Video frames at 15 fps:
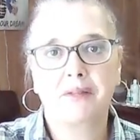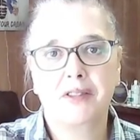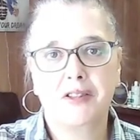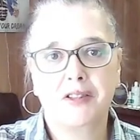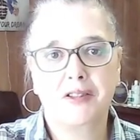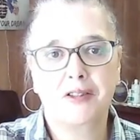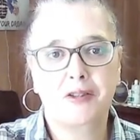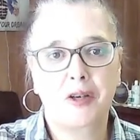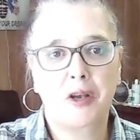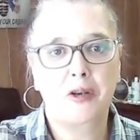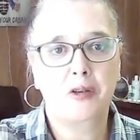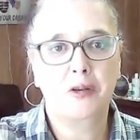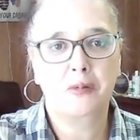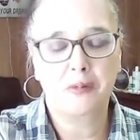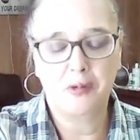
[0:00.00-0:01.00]
Just to show
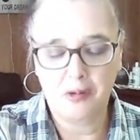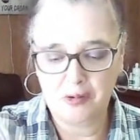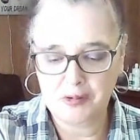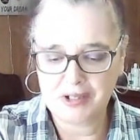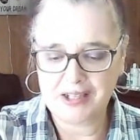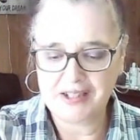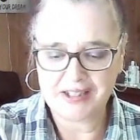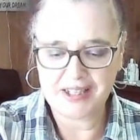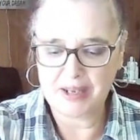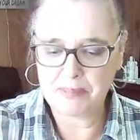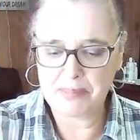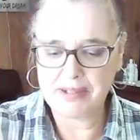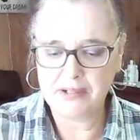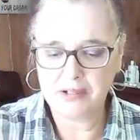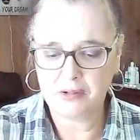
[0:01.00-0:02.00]
you, I was going to say
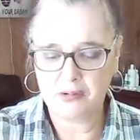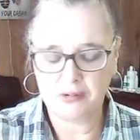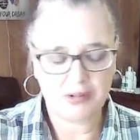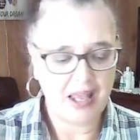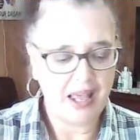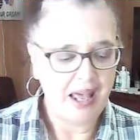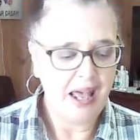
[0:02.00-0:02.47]
Pentacles